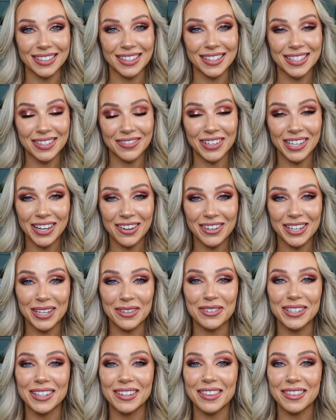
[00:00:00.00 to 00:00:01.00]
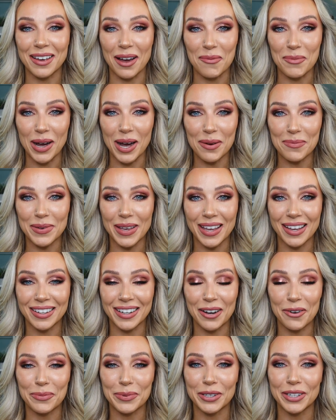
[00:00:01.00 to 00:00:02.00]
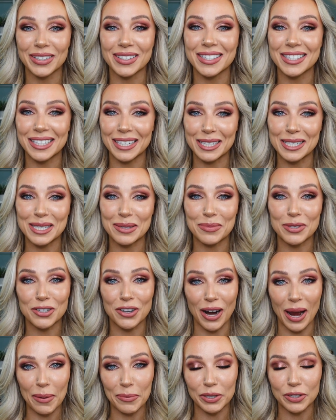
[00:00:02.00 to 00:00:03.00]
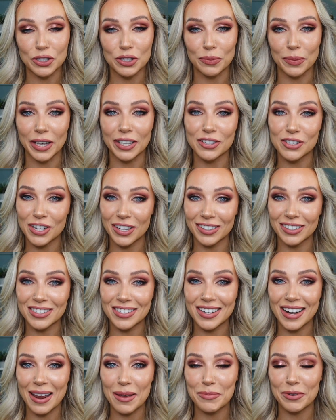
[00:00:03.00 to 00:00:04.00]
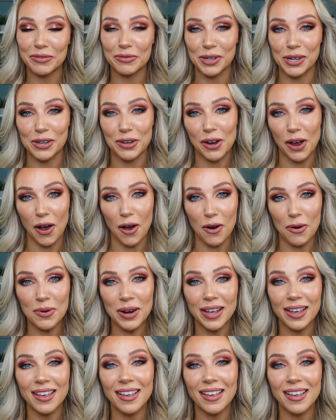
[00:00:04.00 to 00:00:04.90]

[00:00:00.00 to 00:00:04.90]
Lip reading: this video, give it a thumb up and I hope you consider subscribing to my channel today before you go.